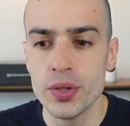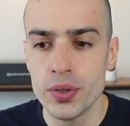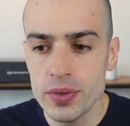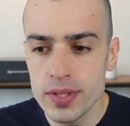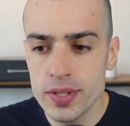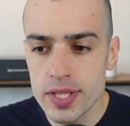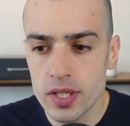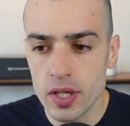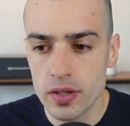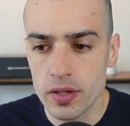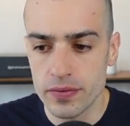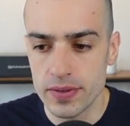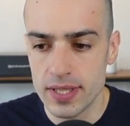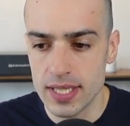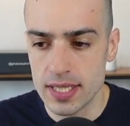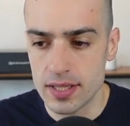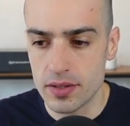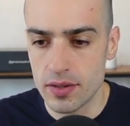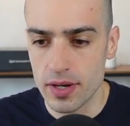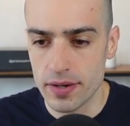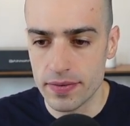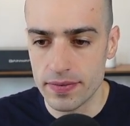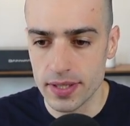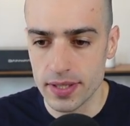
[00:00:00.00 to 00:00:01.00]
using of
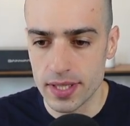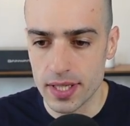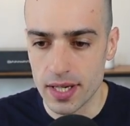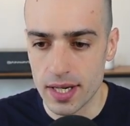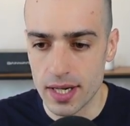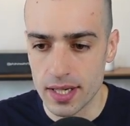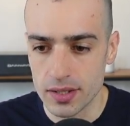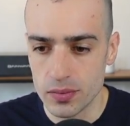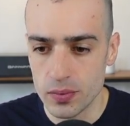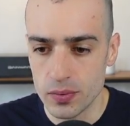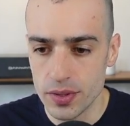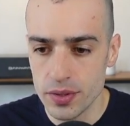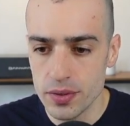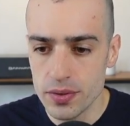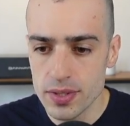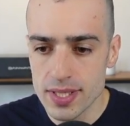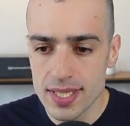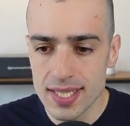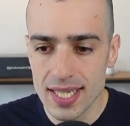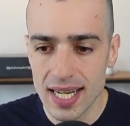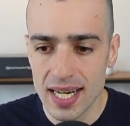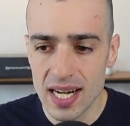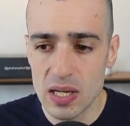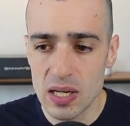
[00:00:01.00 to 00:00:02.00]
this graphic card. We're
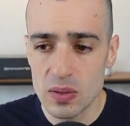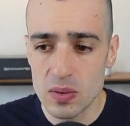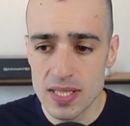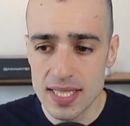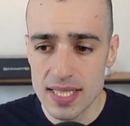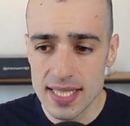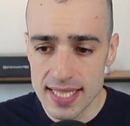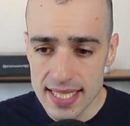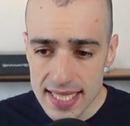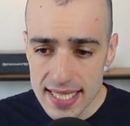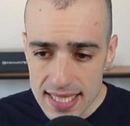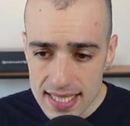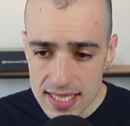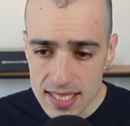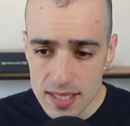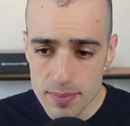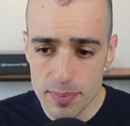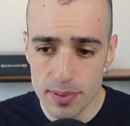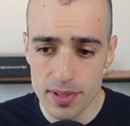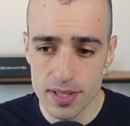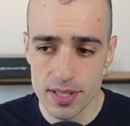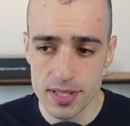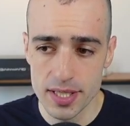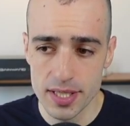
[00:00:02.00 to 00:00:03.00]
using around
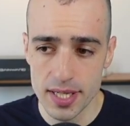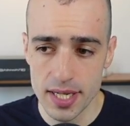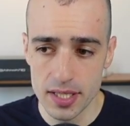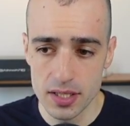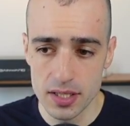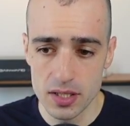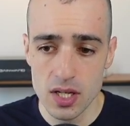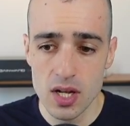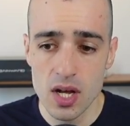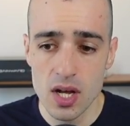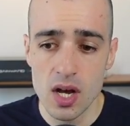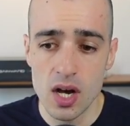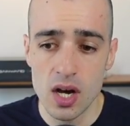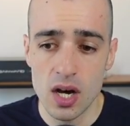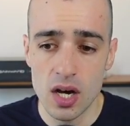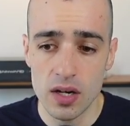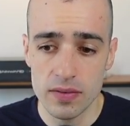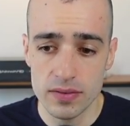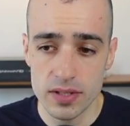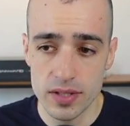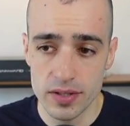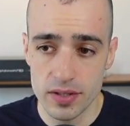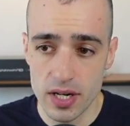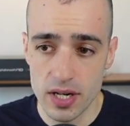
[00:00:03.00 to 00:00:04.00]
60%
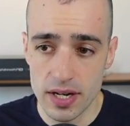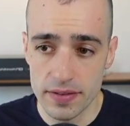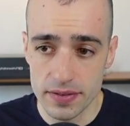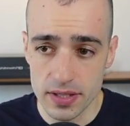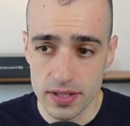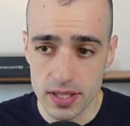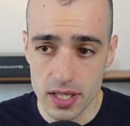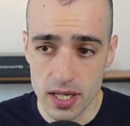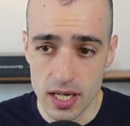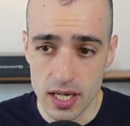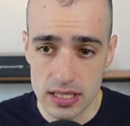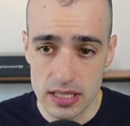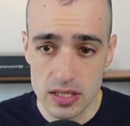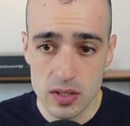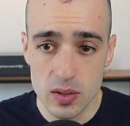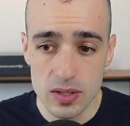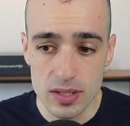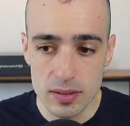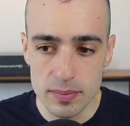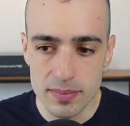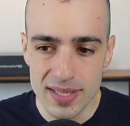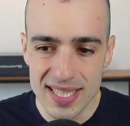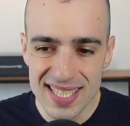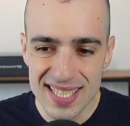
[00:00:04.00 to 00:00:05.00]
of the graphic card. So
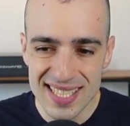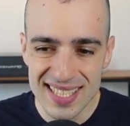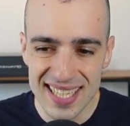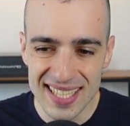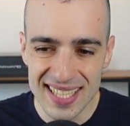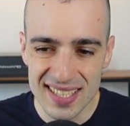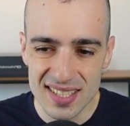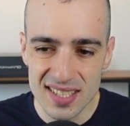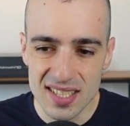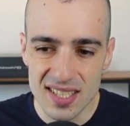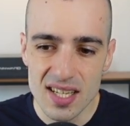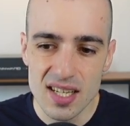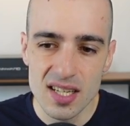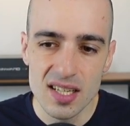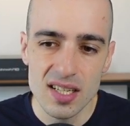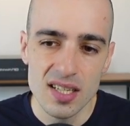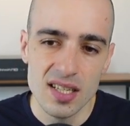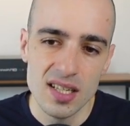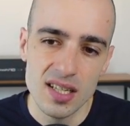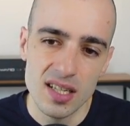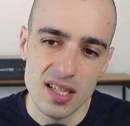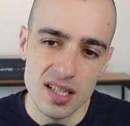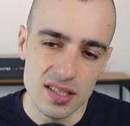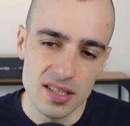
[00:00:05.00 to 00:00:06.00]
it means that
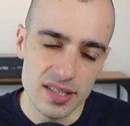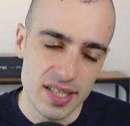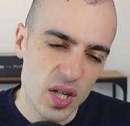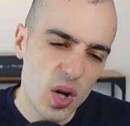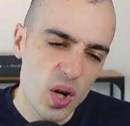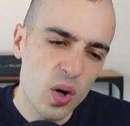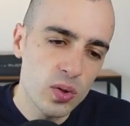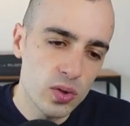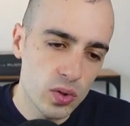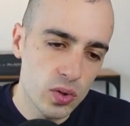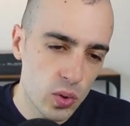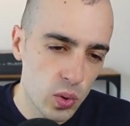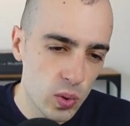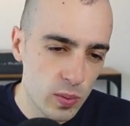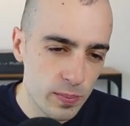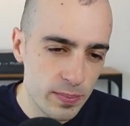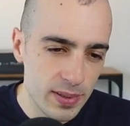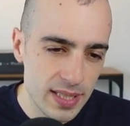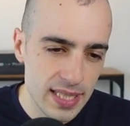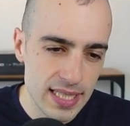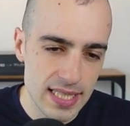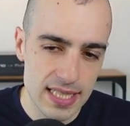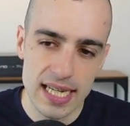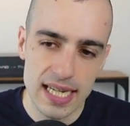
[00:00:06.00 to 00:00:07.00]
the code could
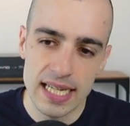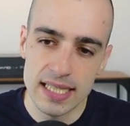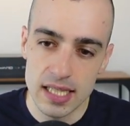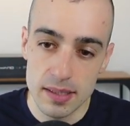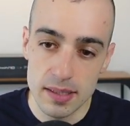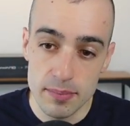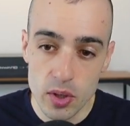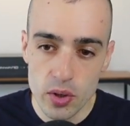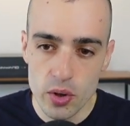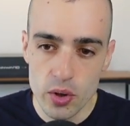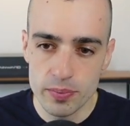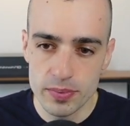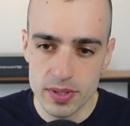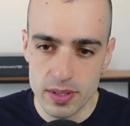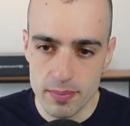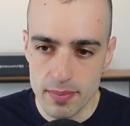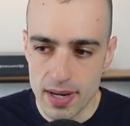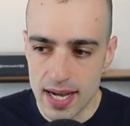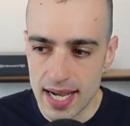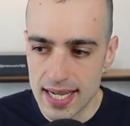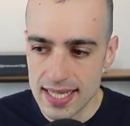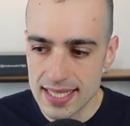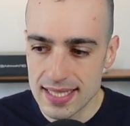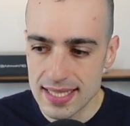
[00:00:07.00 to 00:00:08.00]
be slightly more
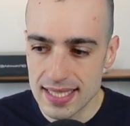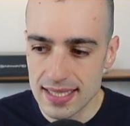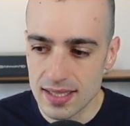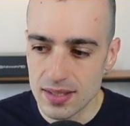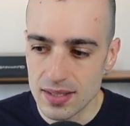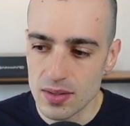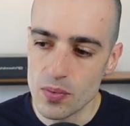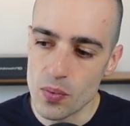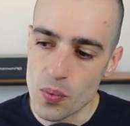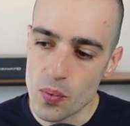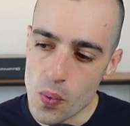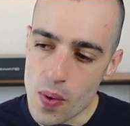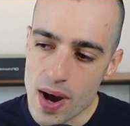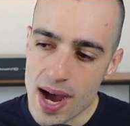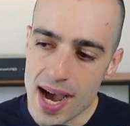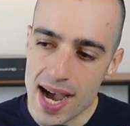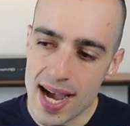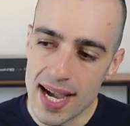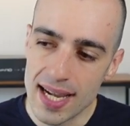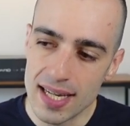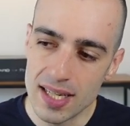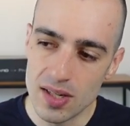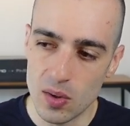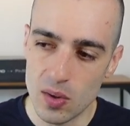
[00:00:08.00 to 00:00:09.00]
optimized,
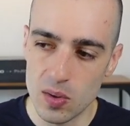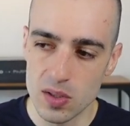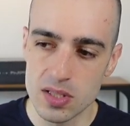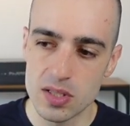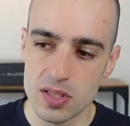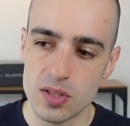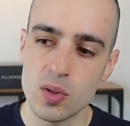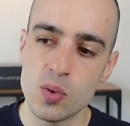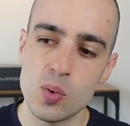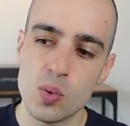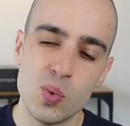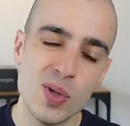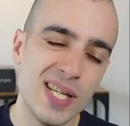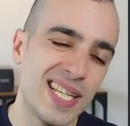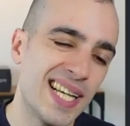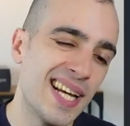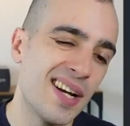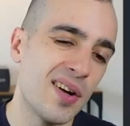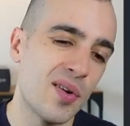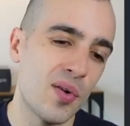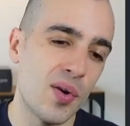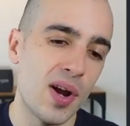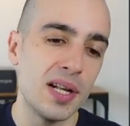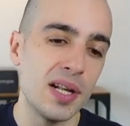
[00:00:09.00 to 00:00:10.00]
while also we
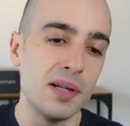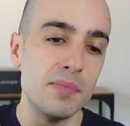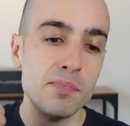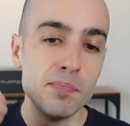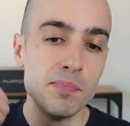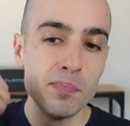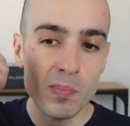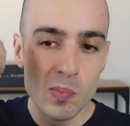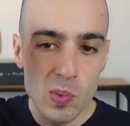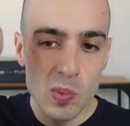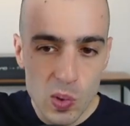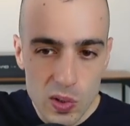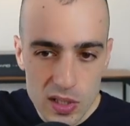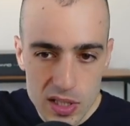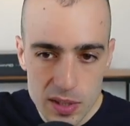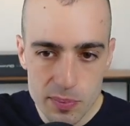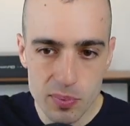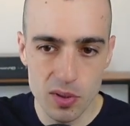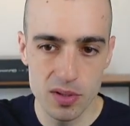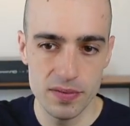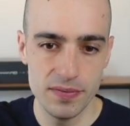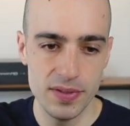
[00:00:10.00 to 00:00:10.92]
can run multiple